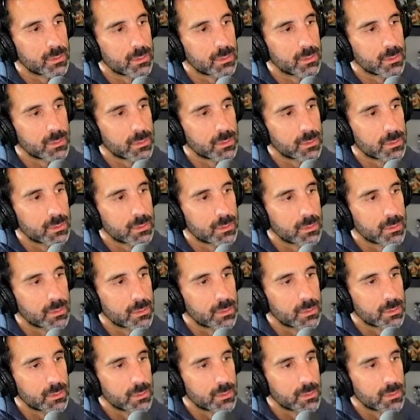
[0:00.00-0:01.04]

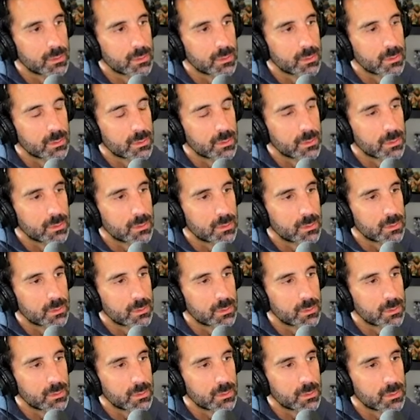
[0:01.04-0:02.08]

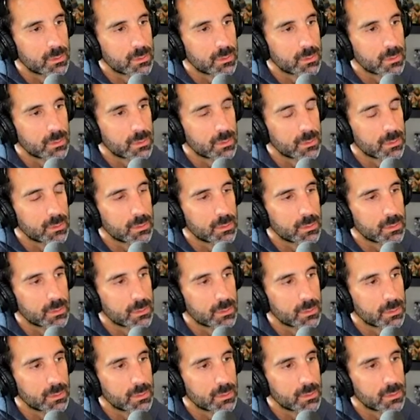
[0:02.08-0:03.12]

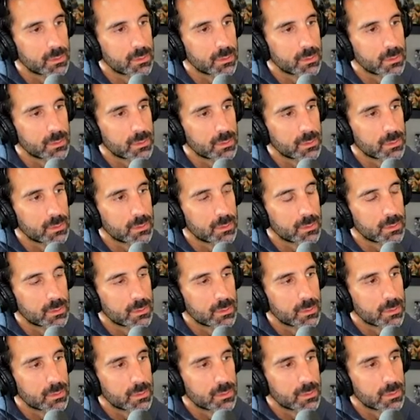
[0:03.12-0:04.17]

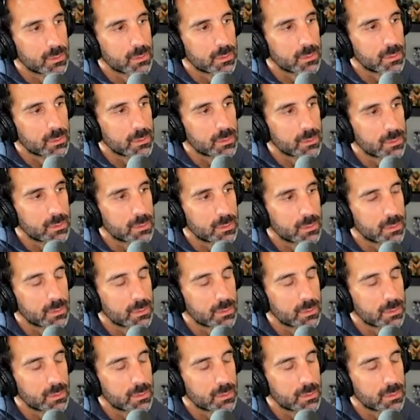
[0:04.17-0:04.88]
[no speech]